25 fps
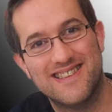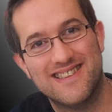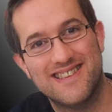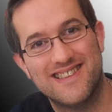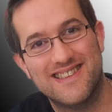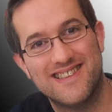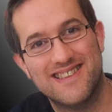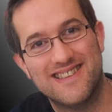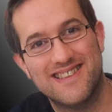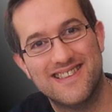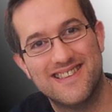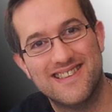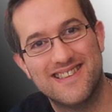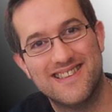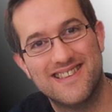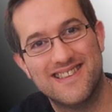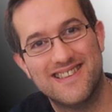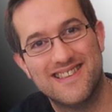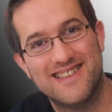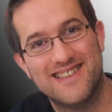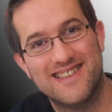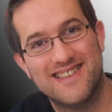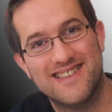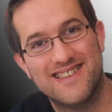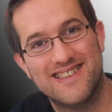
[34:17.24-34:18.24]

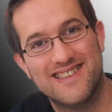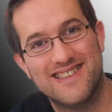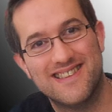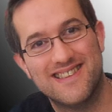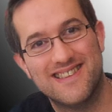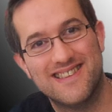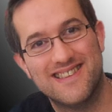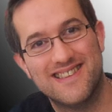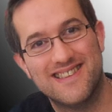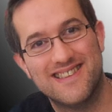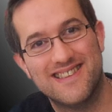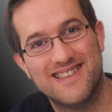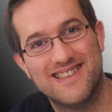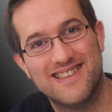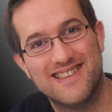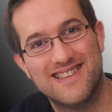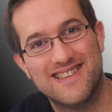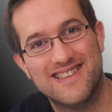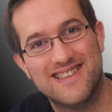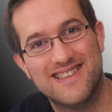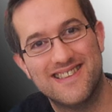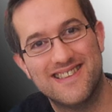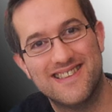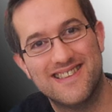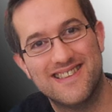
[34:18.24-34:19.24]

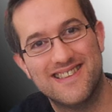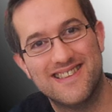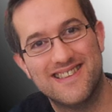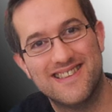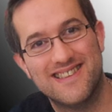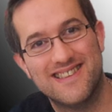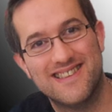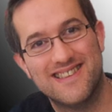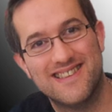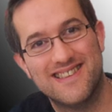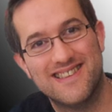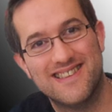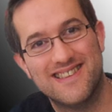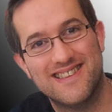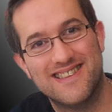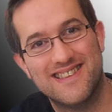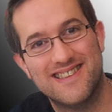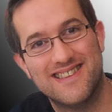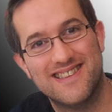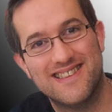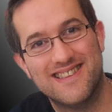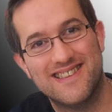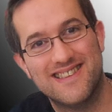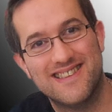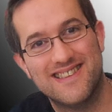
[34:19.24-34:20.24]
(no lip movement)